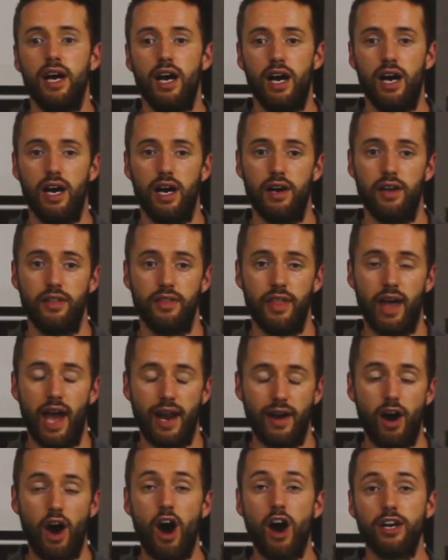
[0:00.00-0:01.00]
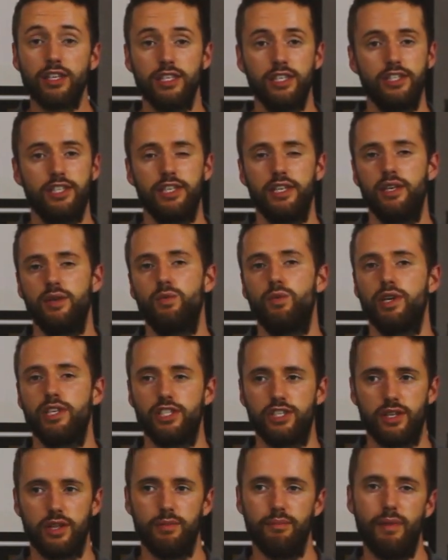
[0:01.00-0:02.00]
that oxygen
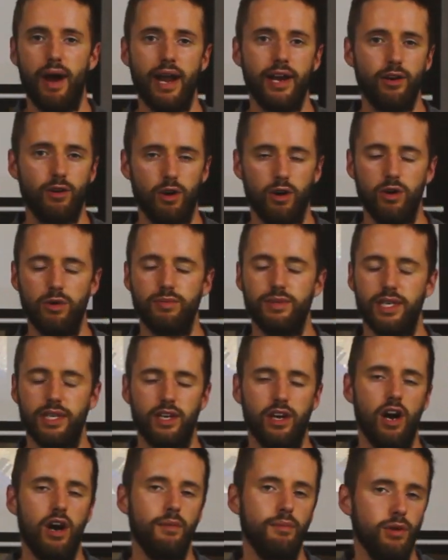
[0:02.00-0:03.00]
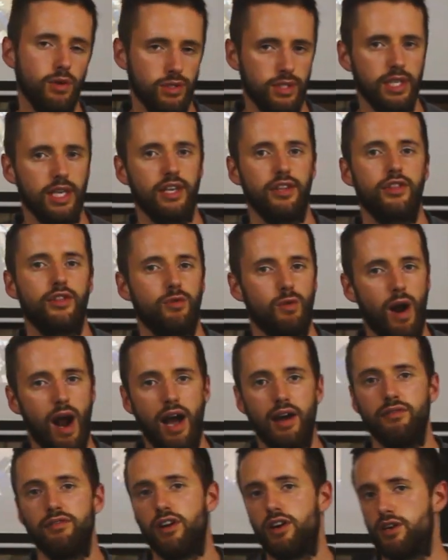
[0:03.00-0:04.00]
which the microbes in composting
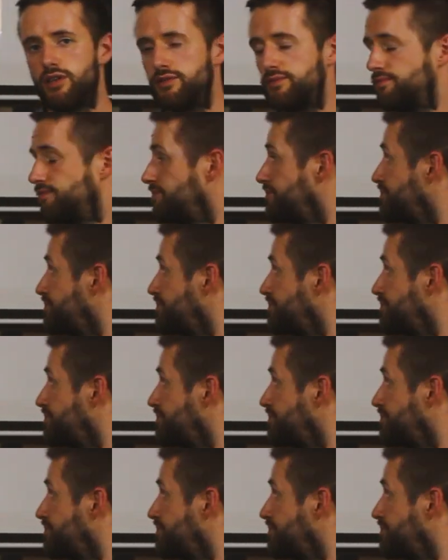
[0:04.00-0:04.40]
thrive on.